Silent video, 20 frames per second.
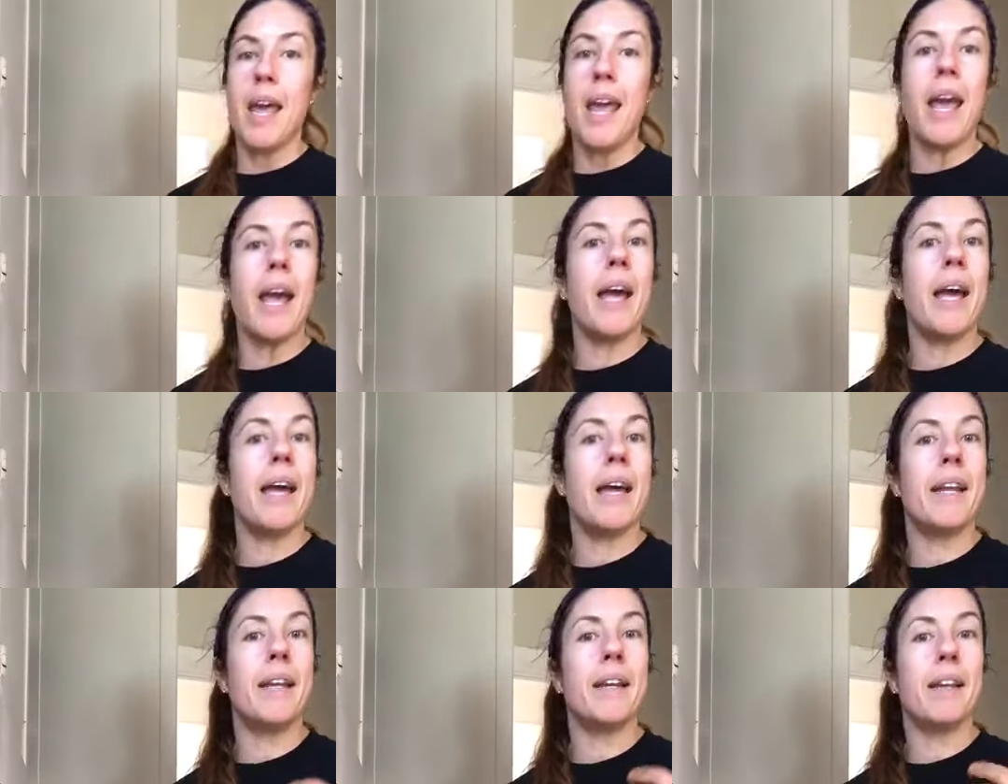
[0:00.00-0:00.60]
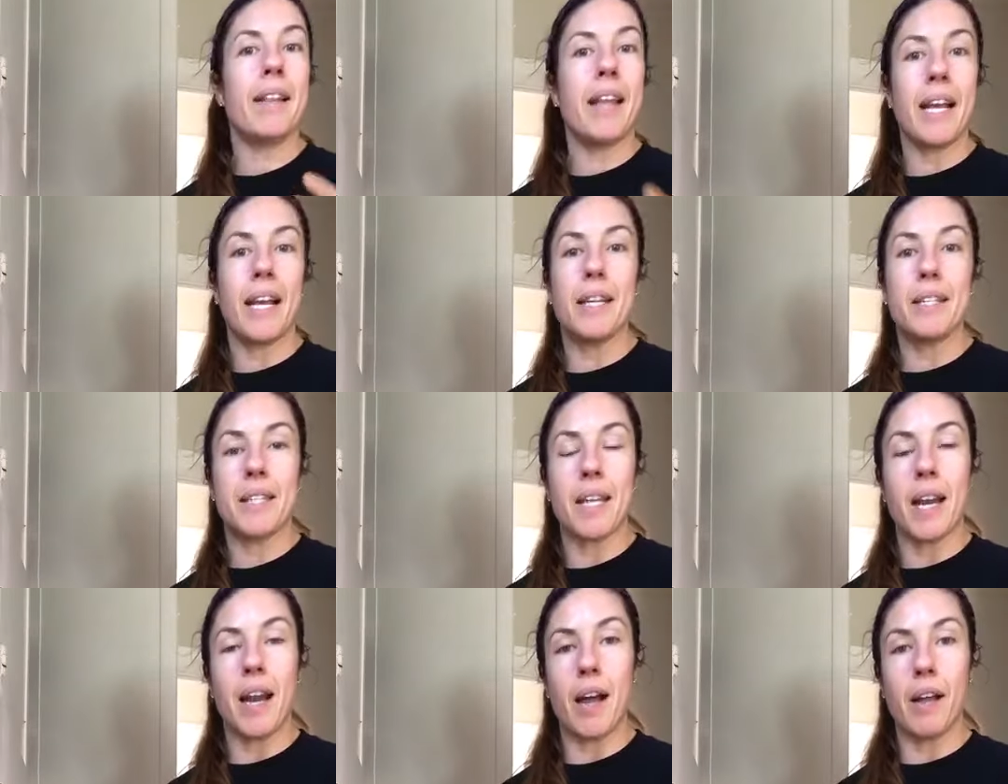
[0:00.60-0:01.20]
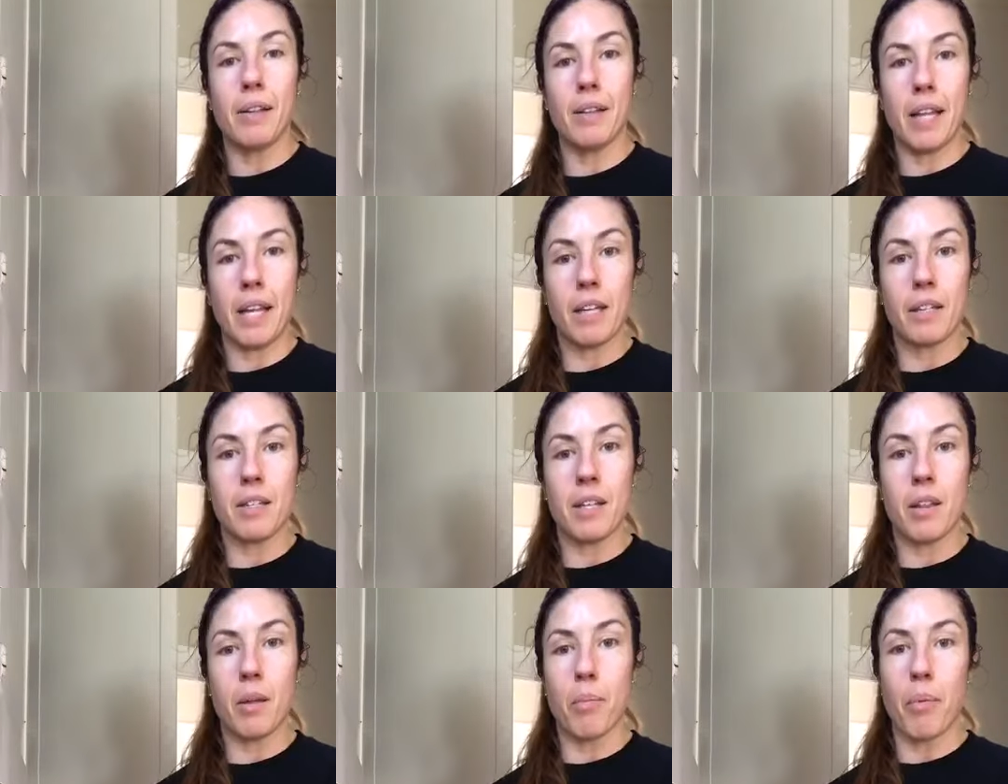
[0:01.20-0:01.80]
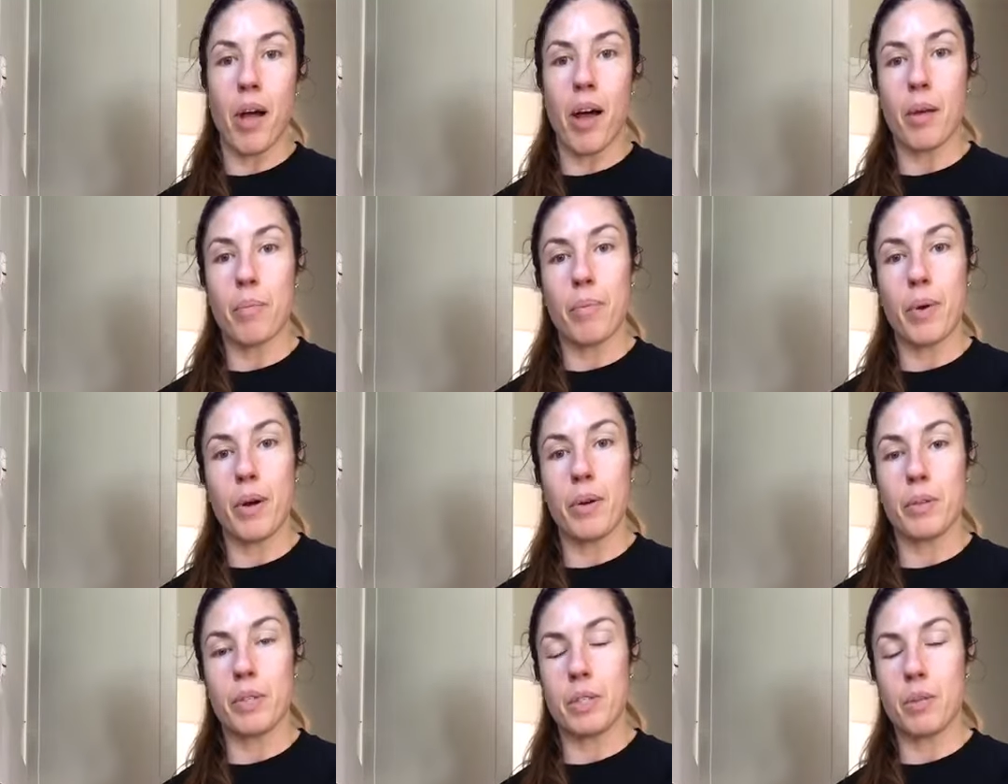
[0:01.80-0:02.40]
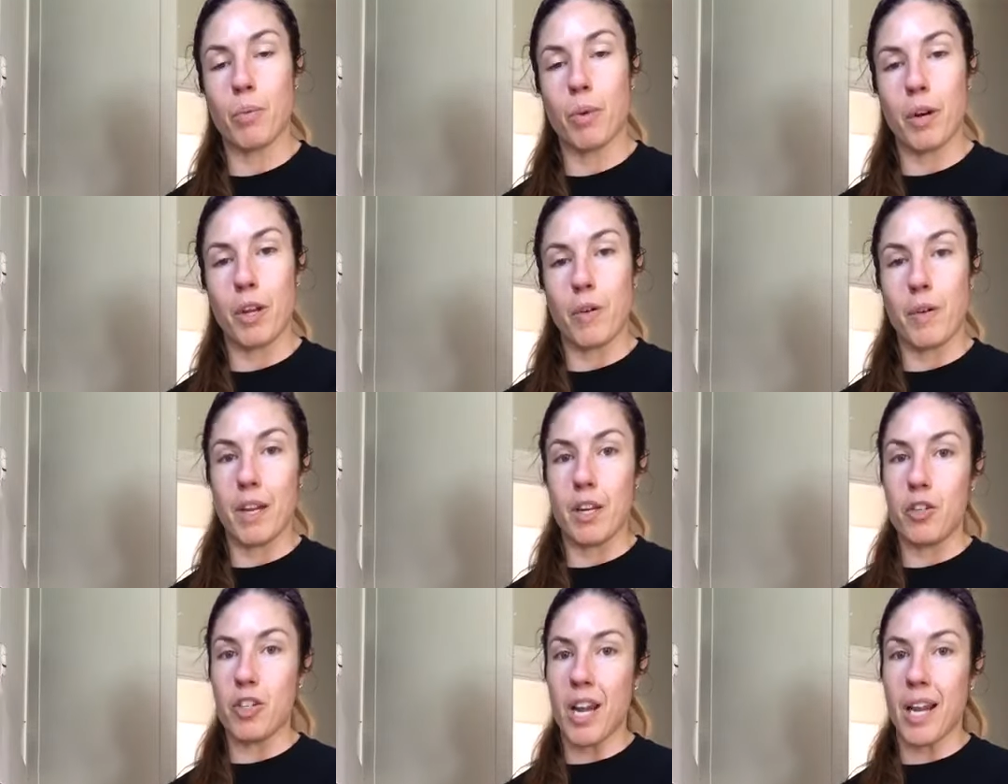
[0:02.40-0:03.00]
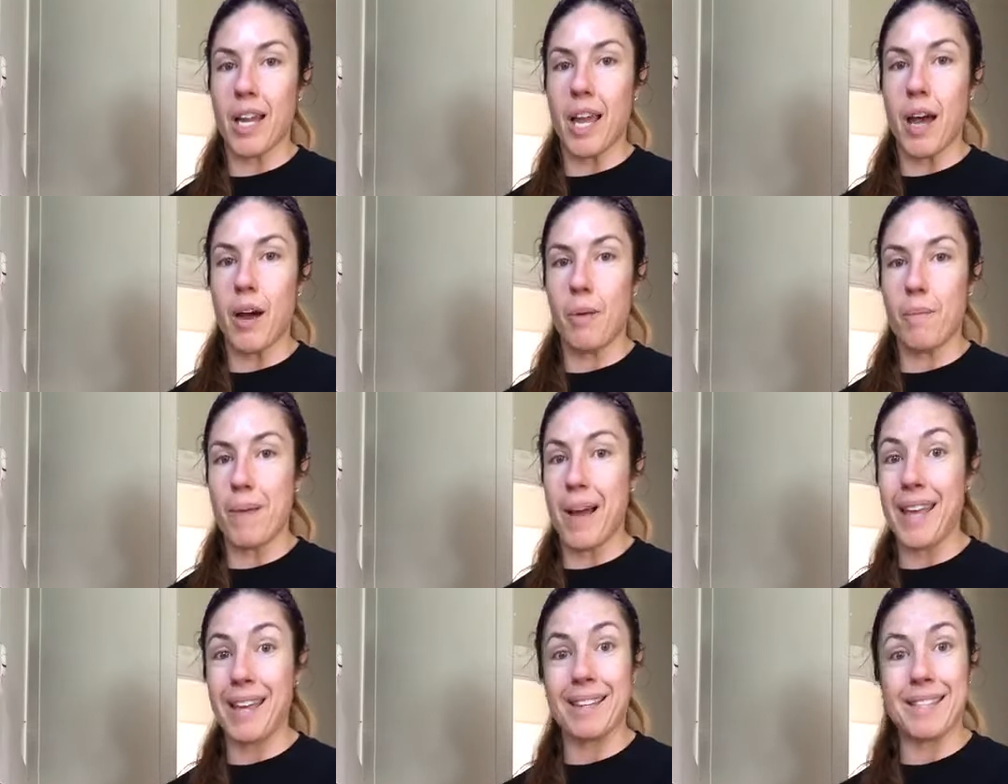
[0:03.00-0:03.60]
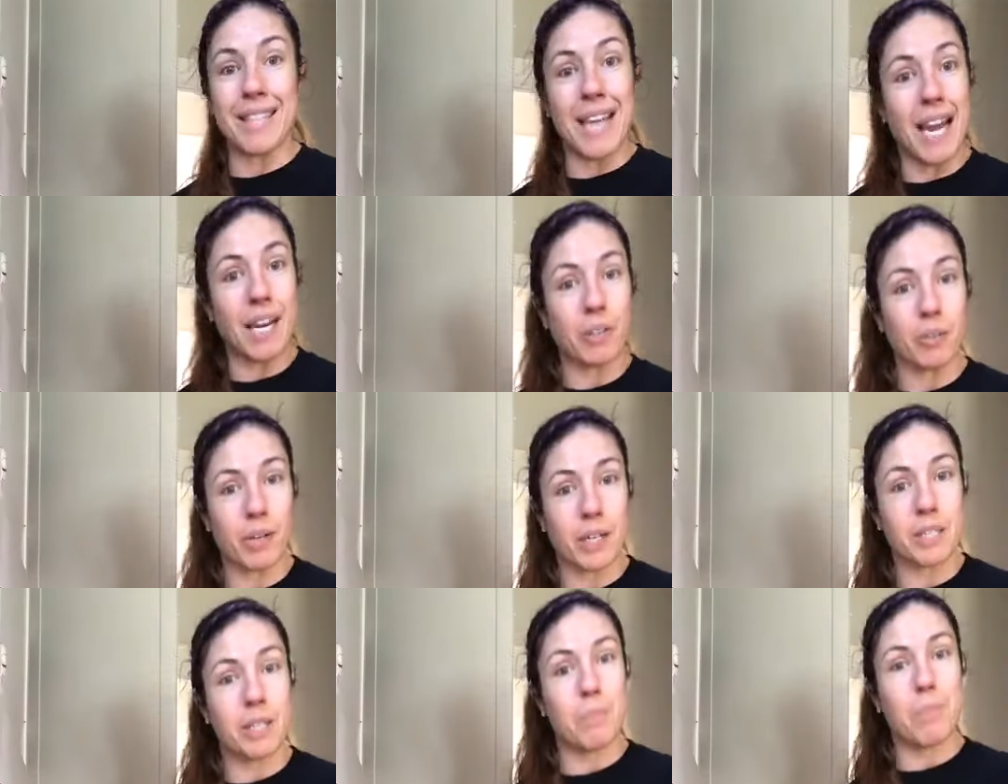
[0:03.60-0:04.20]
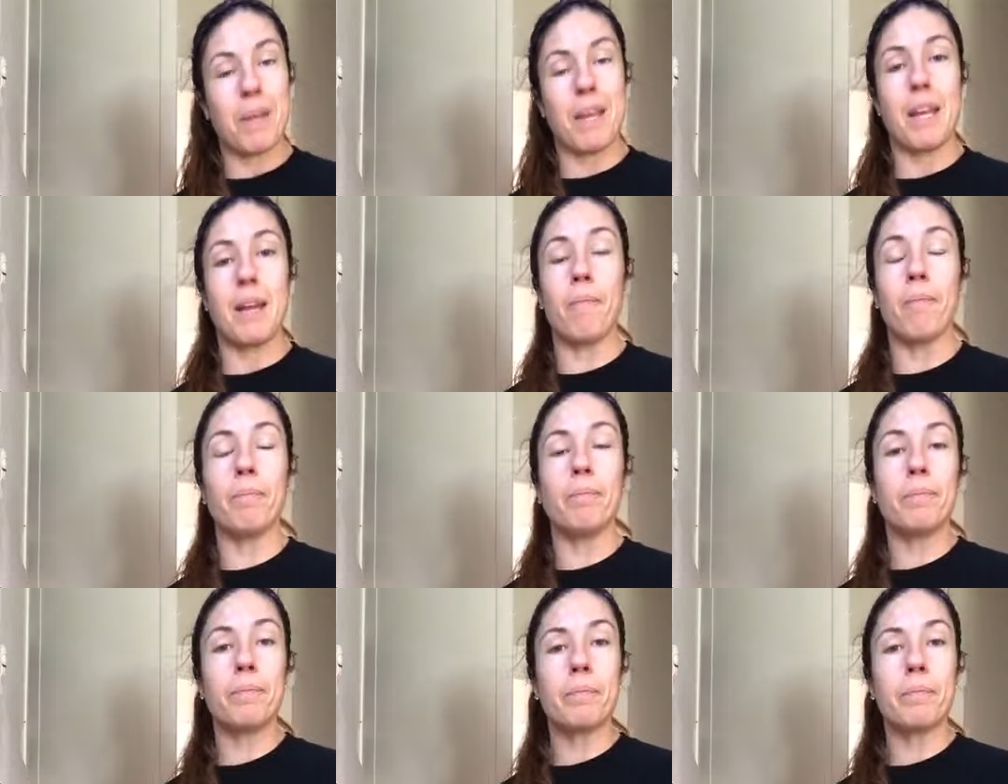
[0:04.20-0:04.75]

And like I said, I'll link to the blog post where you can check out my exact recipe.